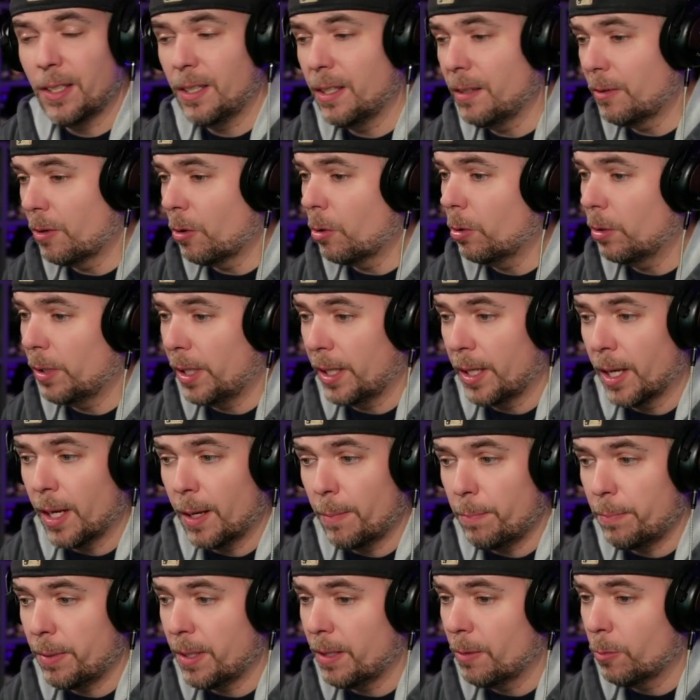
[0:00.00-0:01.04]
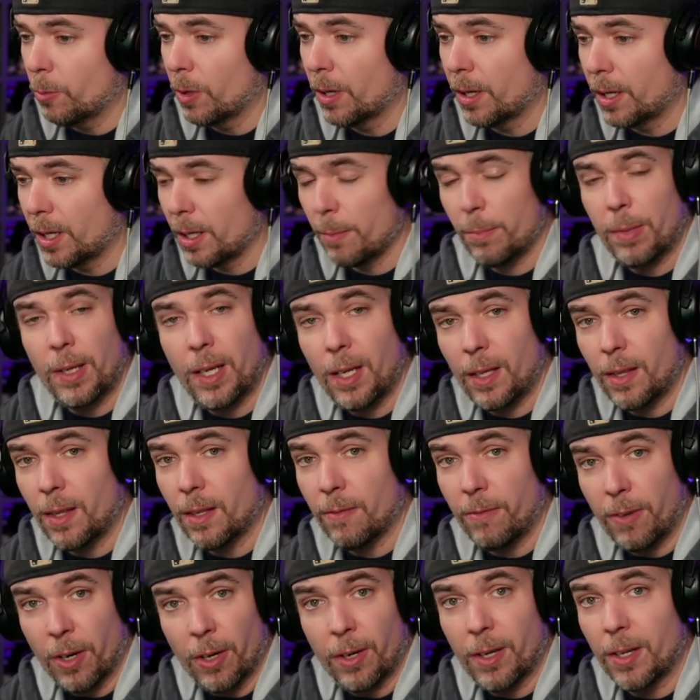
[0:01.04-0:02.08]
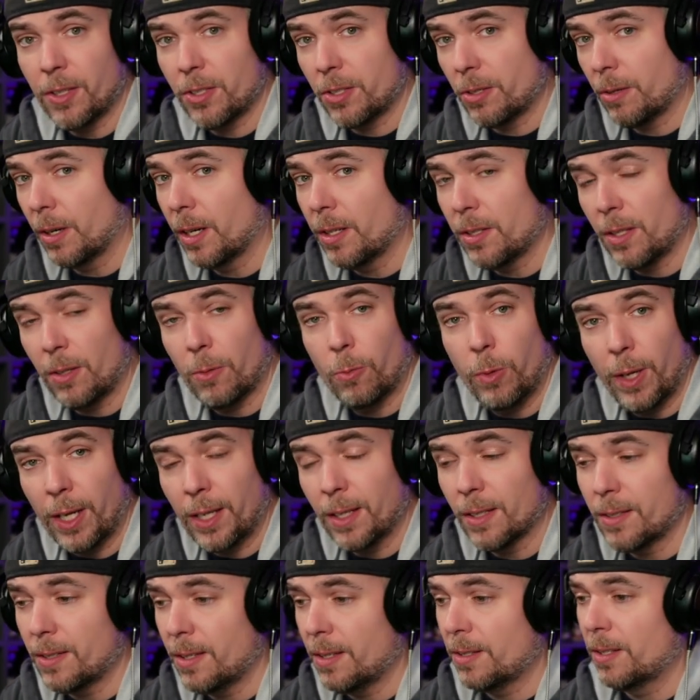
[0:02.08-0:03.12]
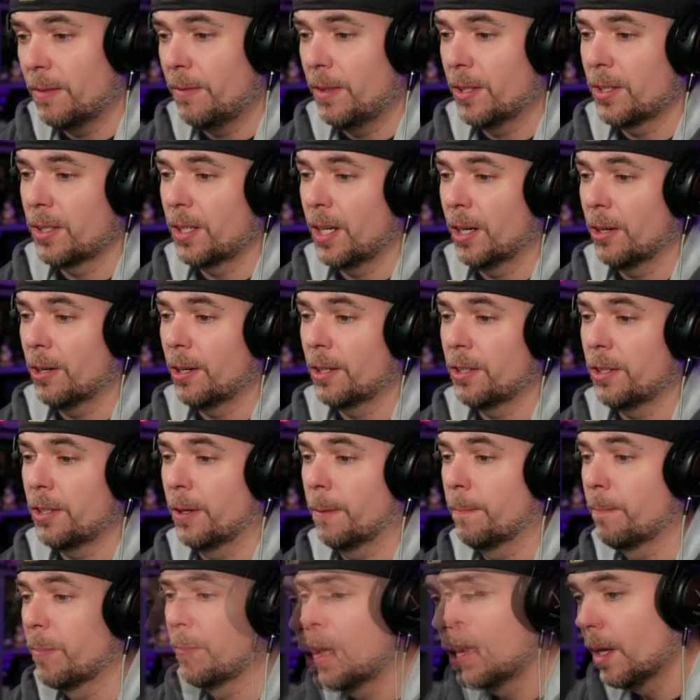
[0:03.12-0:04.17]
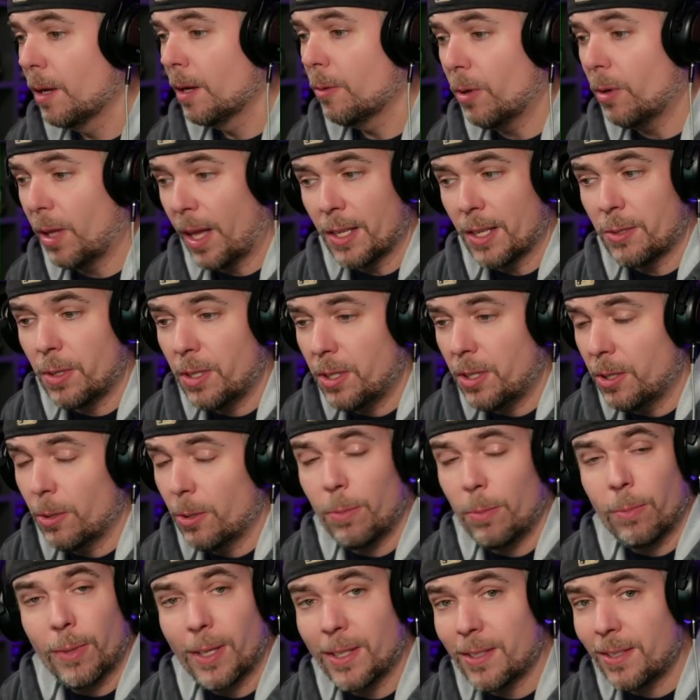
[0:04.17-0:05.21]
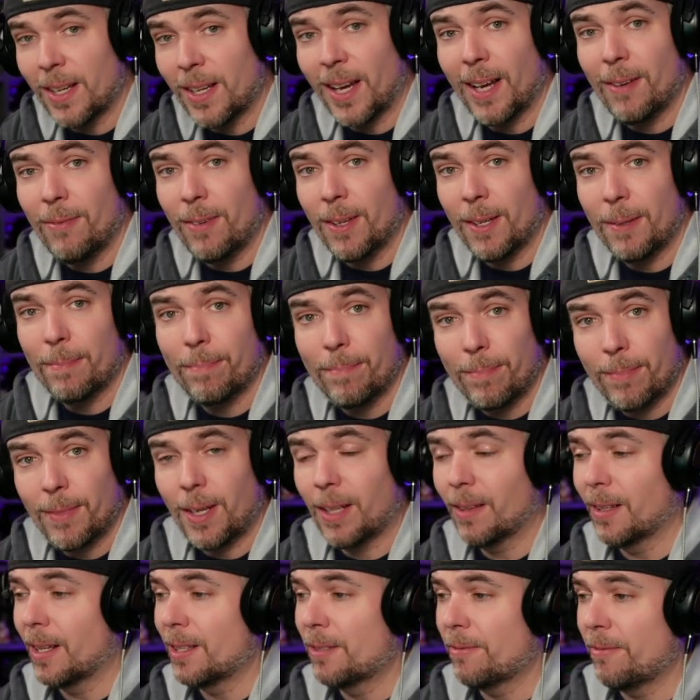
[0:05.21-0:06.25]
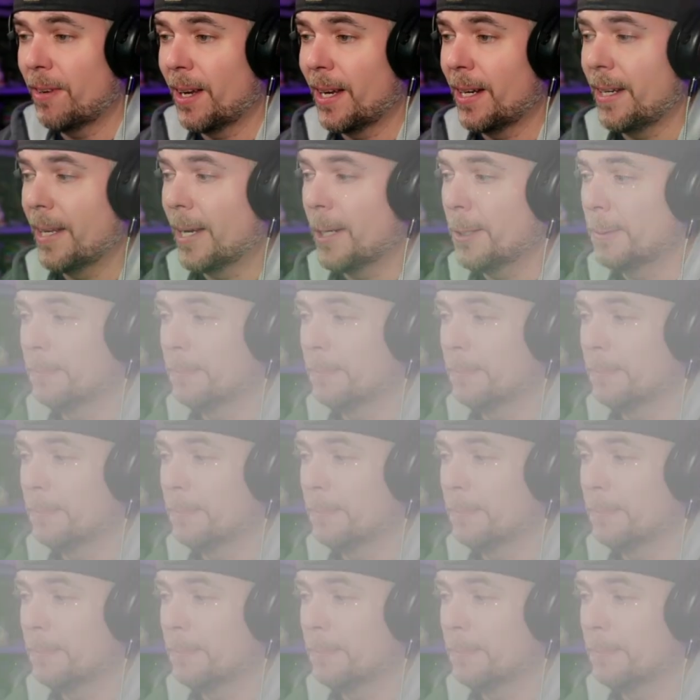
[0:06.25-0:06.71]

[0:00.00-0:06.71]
holding up, and what are going to be the various strengths and weaknesses of this character? Well, as we do, let's dive in and let's find out.